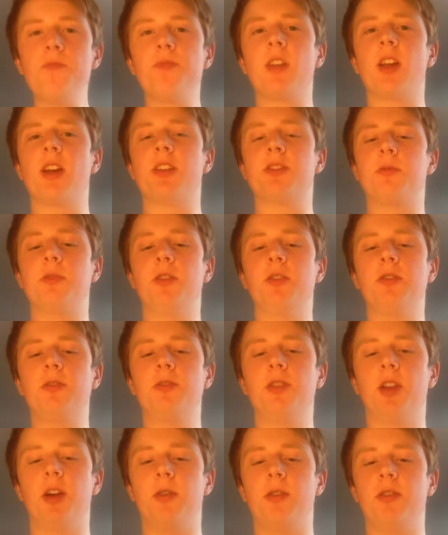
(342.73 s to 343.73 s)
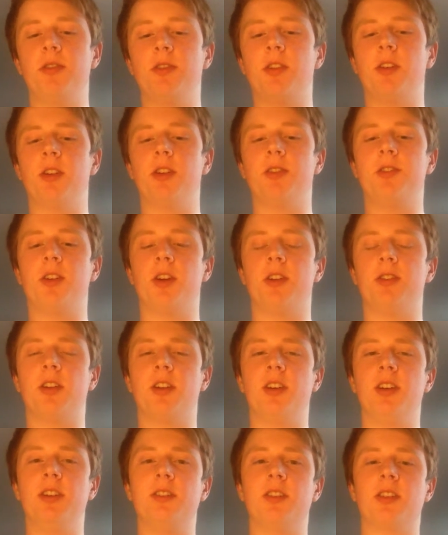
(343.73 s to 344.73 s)
As we all know in the
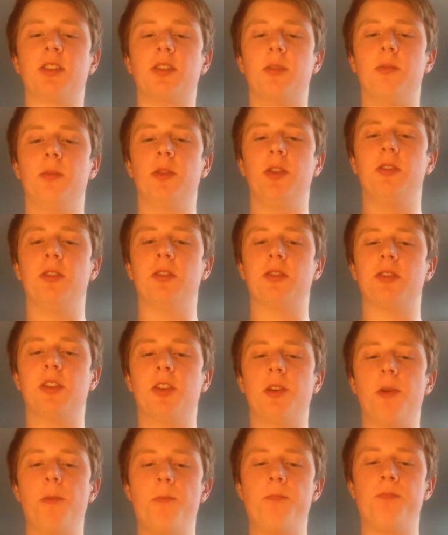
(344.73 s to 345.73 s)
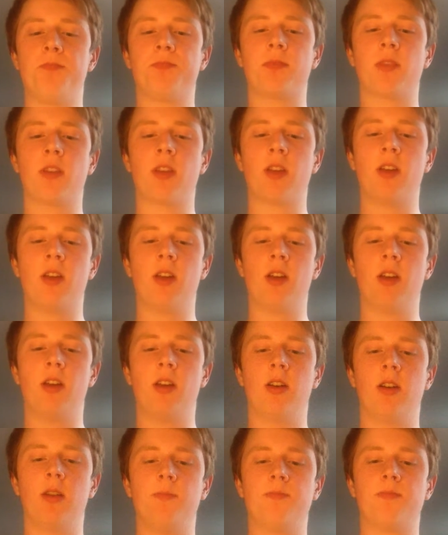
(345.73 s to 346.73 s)
donut eating community,
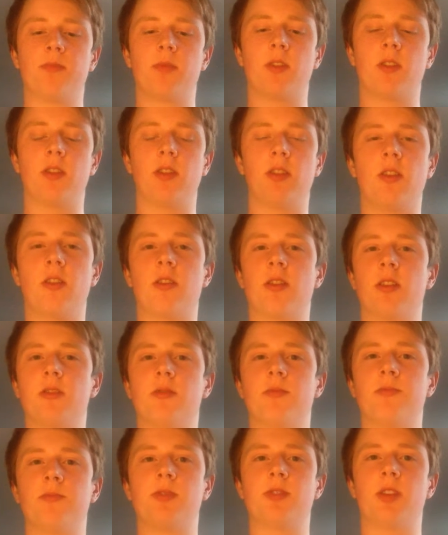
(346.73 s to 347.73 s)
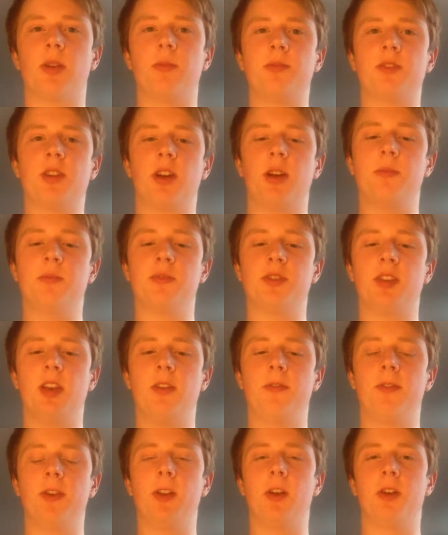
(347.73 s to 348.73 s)
you can sometimes
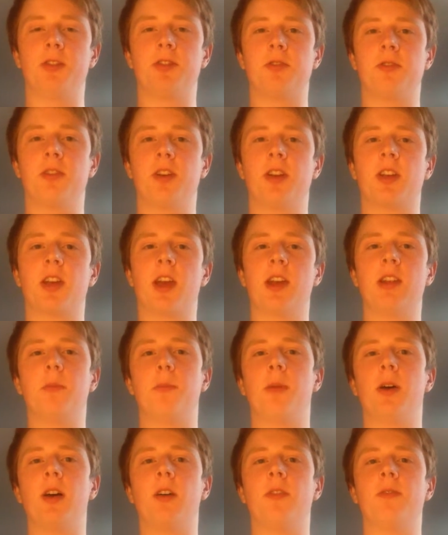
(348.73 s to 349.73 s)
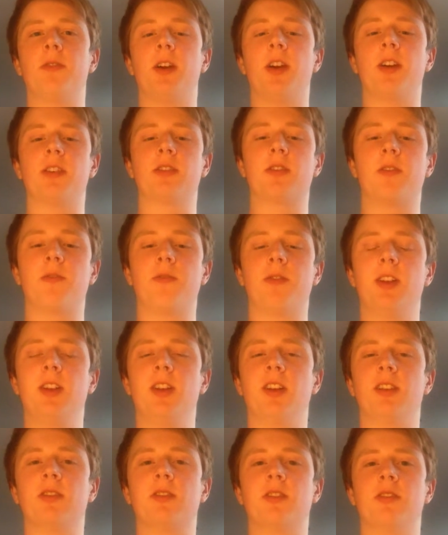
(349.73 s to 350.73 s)
hit the lottery and get the perfect
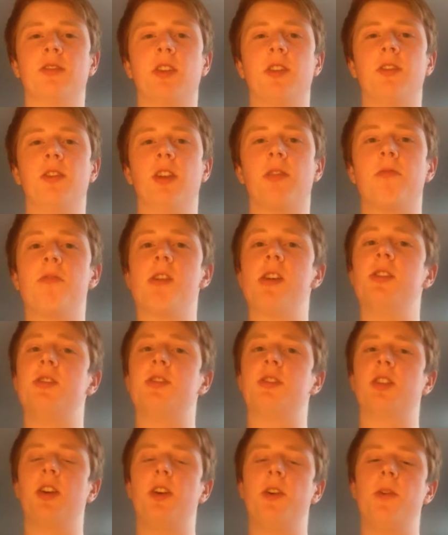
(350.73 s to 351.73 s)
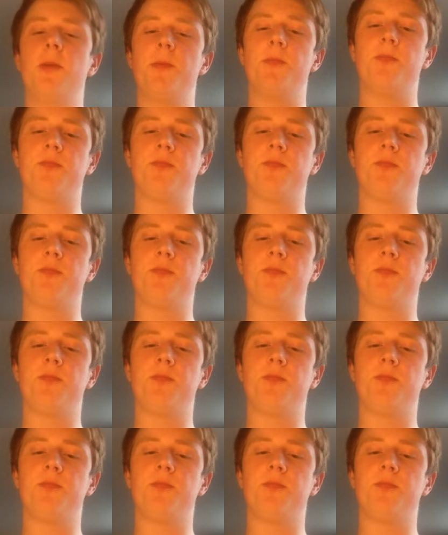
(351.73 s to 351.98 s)
filling to donut ratio,